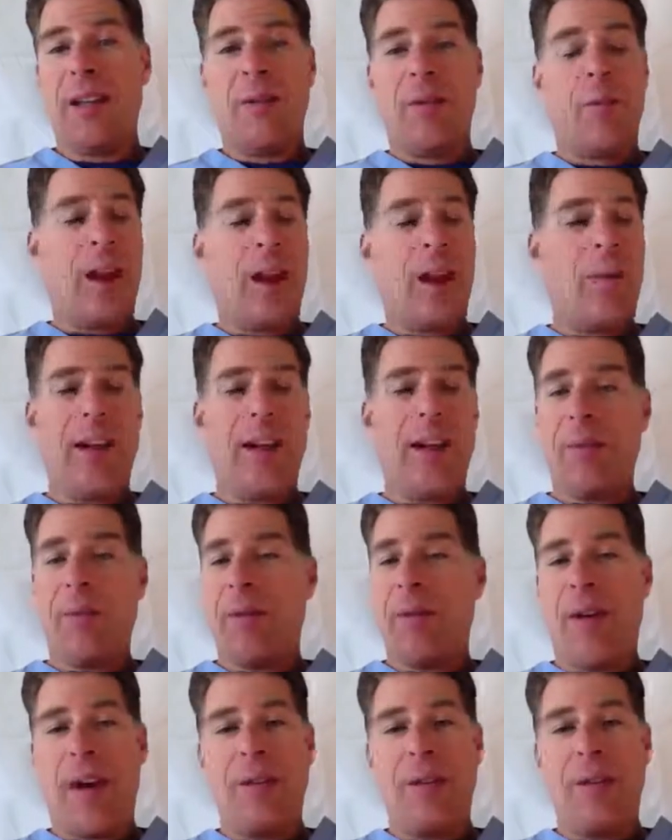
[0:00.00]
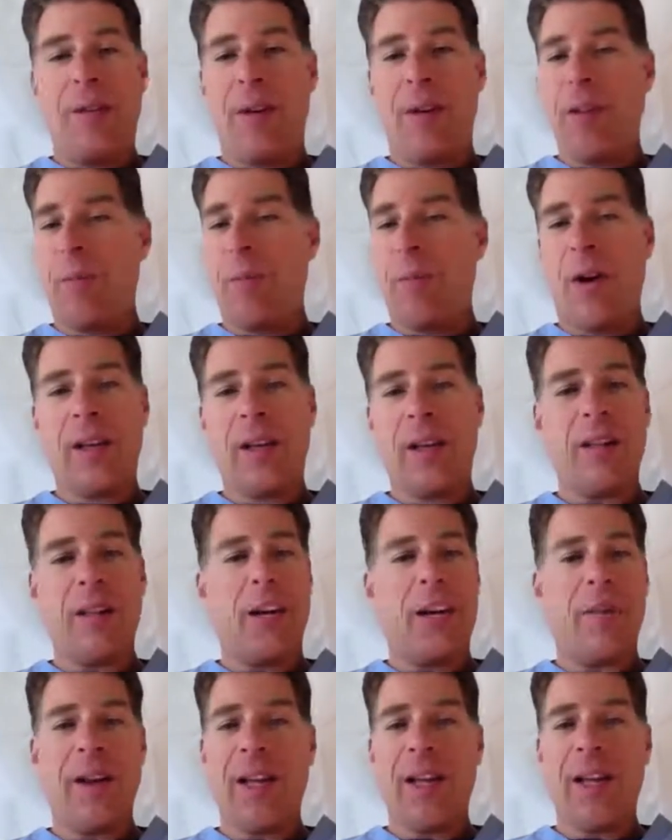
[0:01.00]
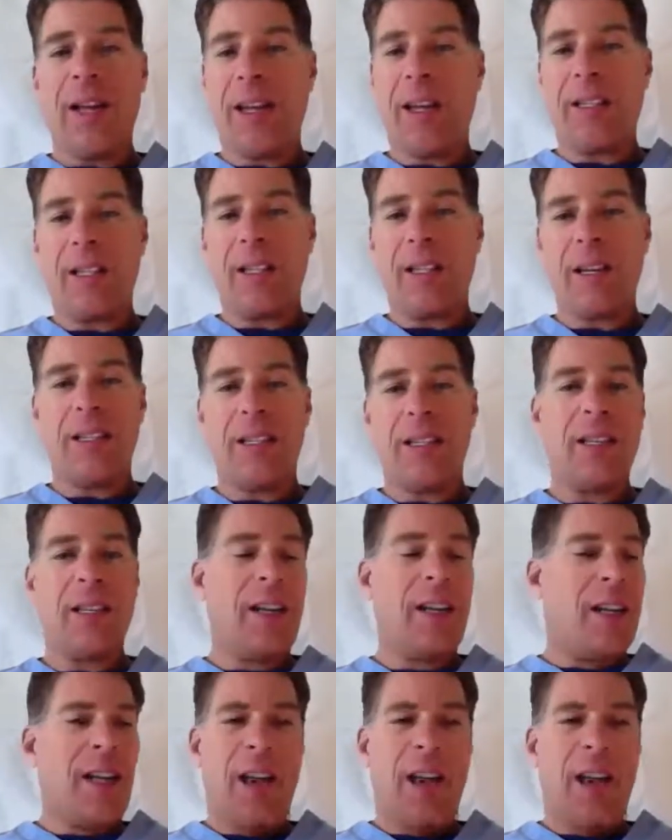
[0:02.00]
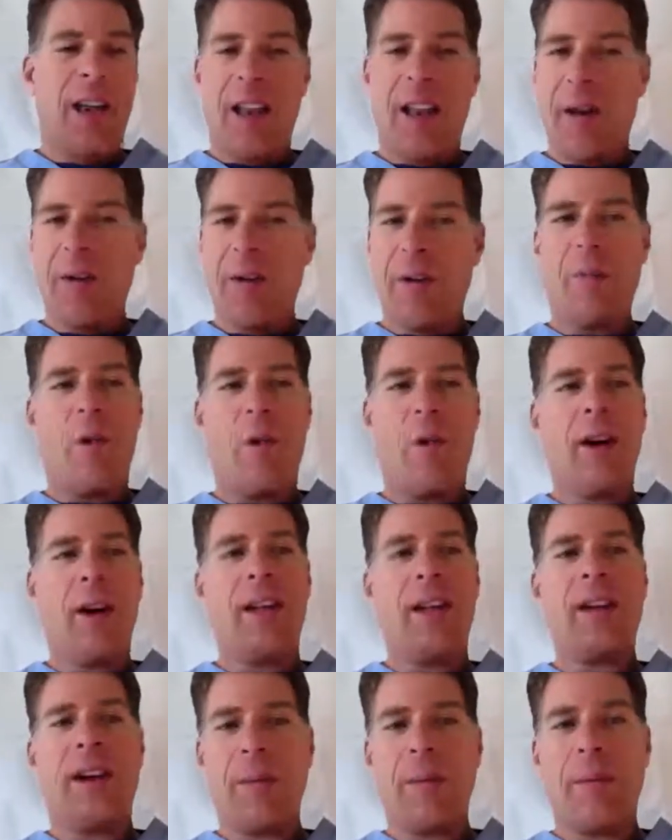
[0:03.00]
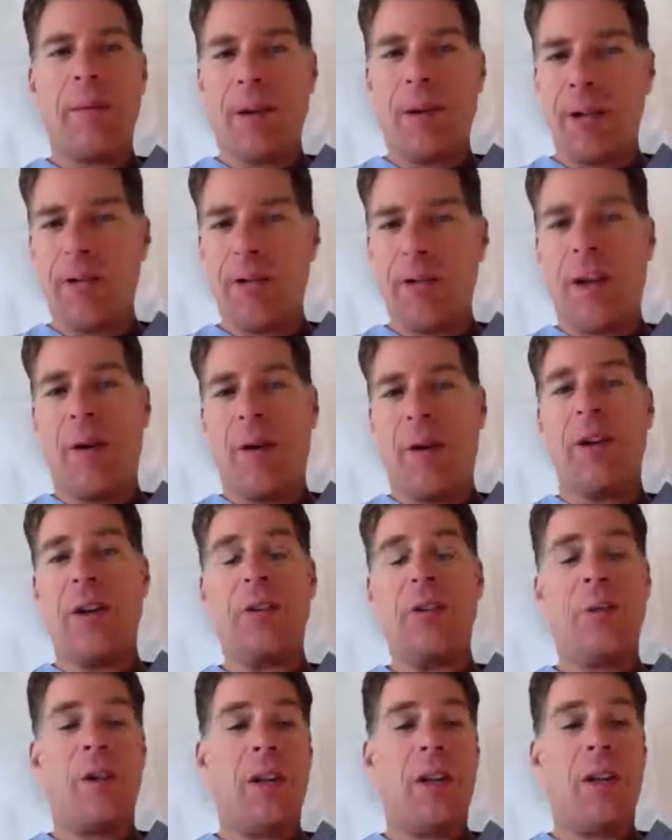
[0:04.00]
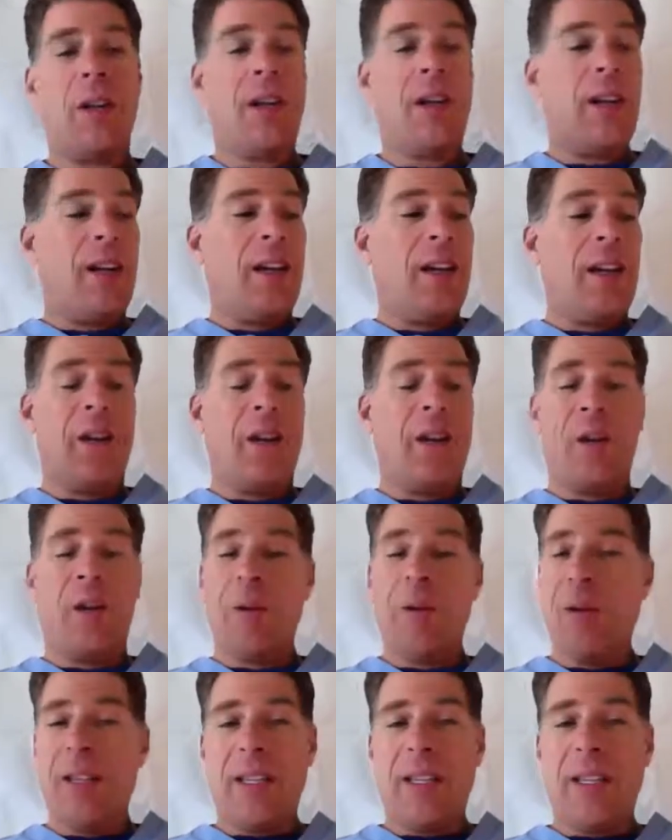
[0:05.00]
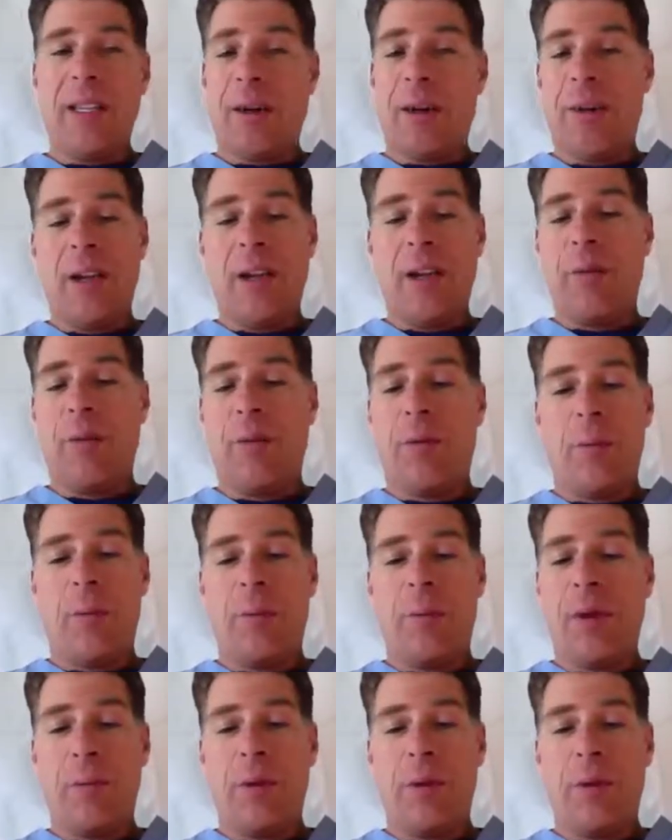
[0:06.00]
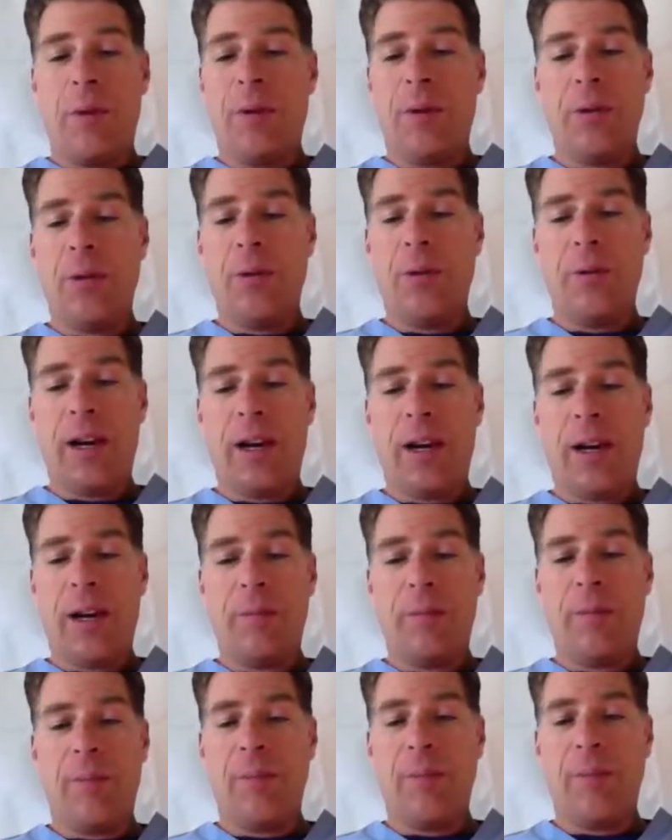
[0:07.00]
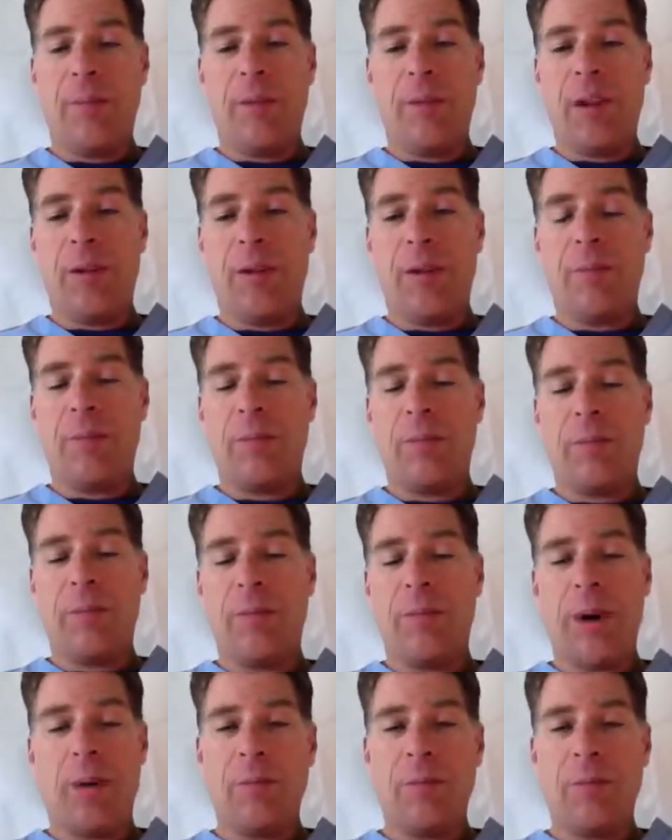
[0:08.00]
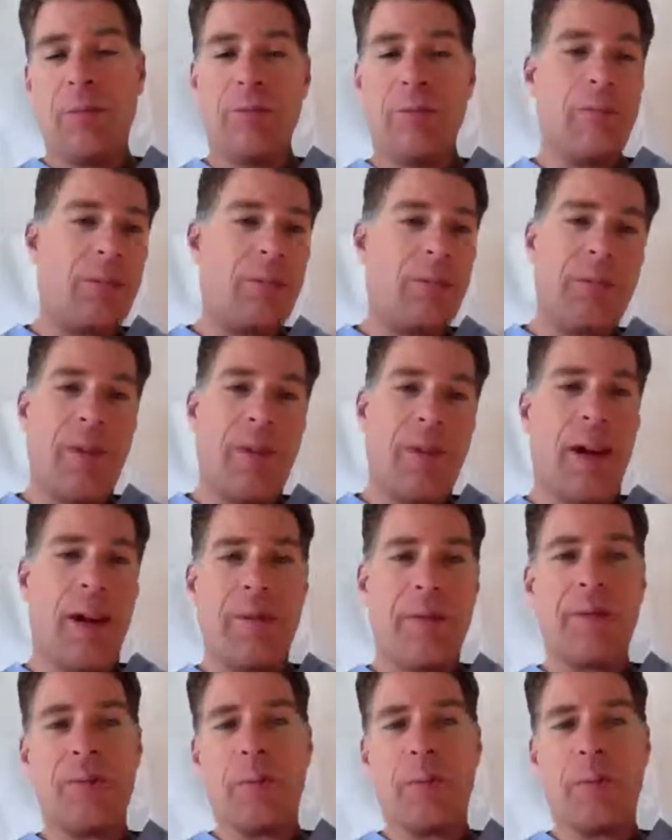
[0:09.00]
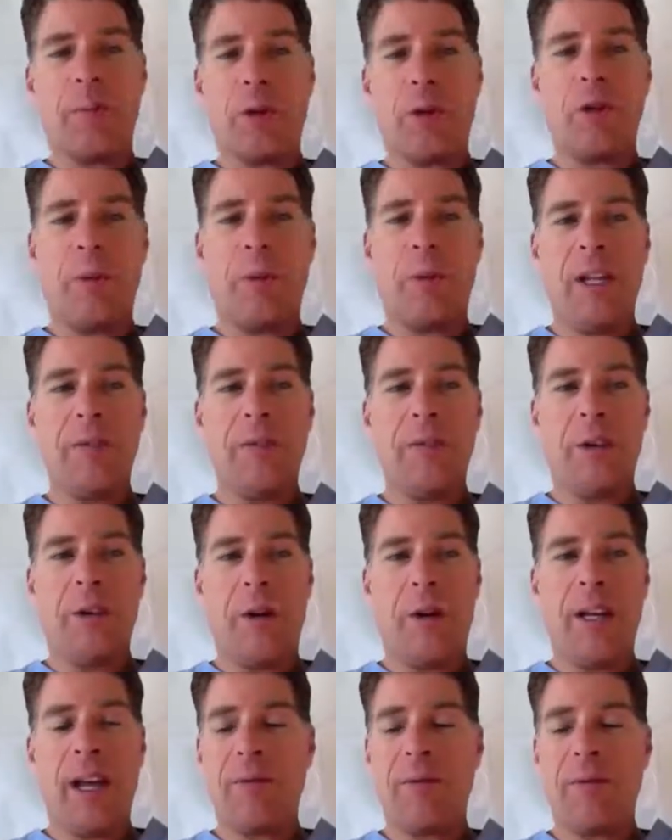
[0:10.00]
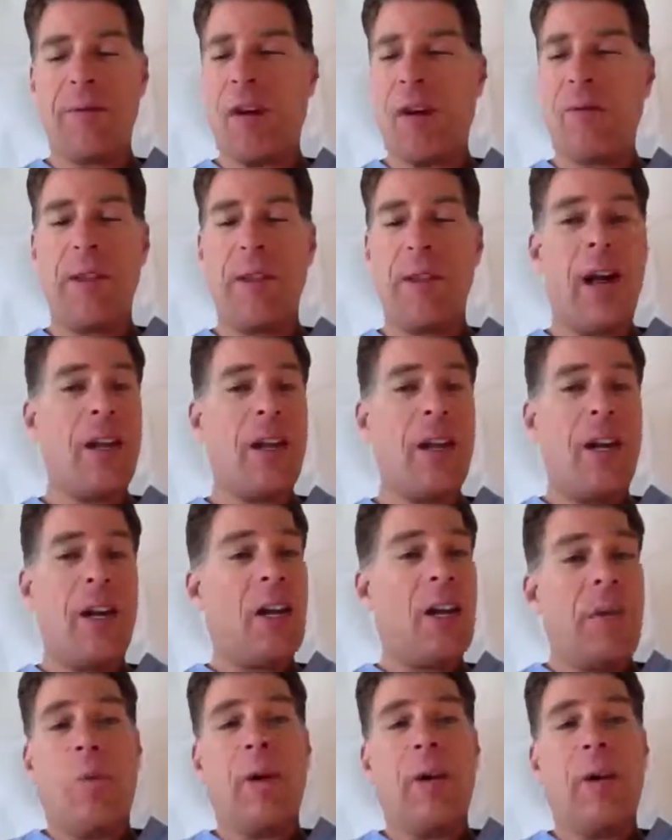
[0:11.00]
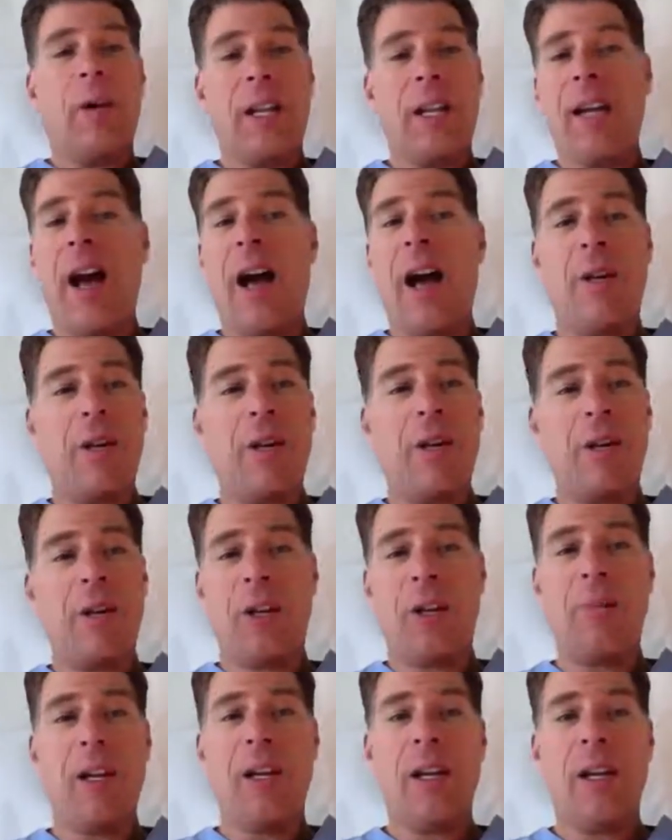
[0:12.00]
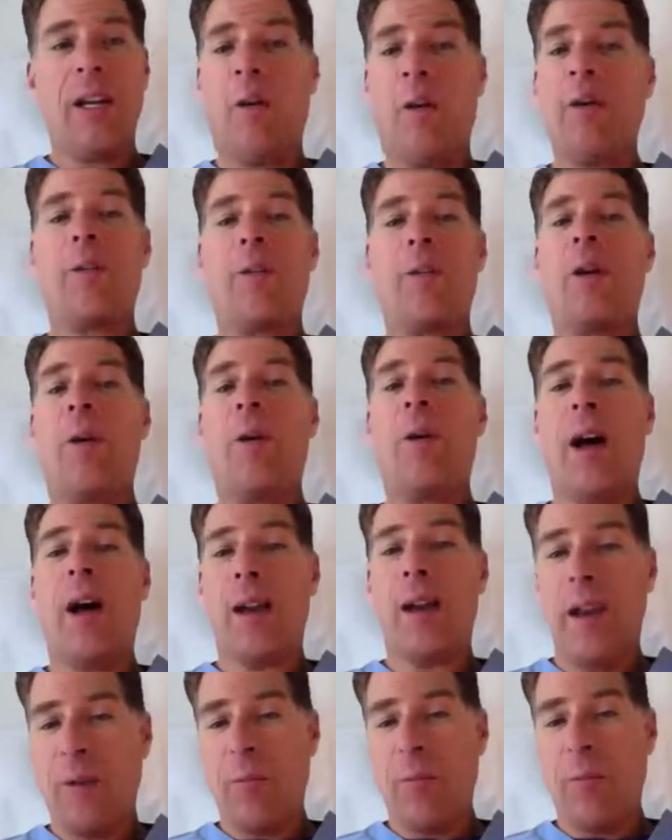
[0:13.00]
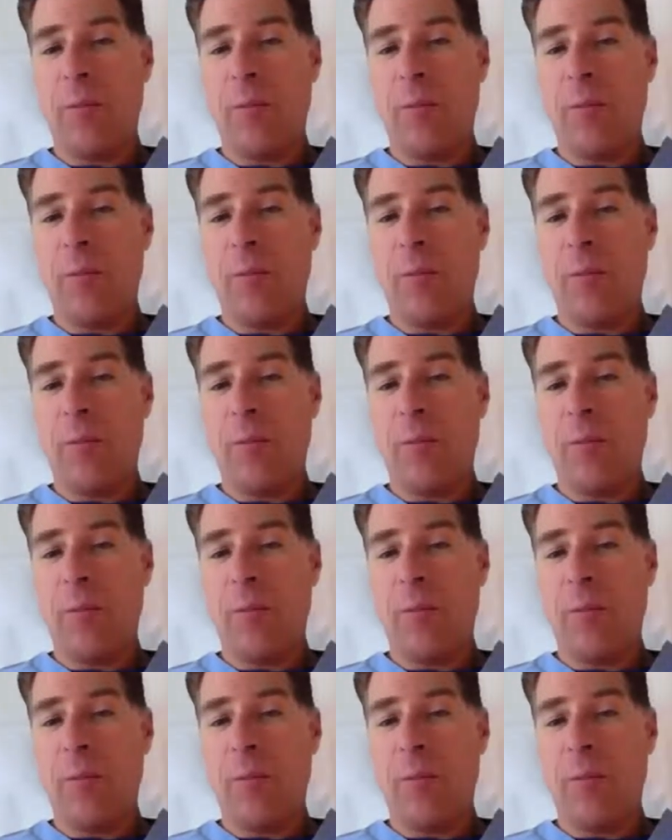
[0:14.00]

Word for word: when I wake up at 5.30 in the morning and start my day at 6. And every morning I'm going to do that ritual. It could be something for people who uh, you know, don't have spiritual beliefs or want to get involved in that. It could be working out. It could be going for a run every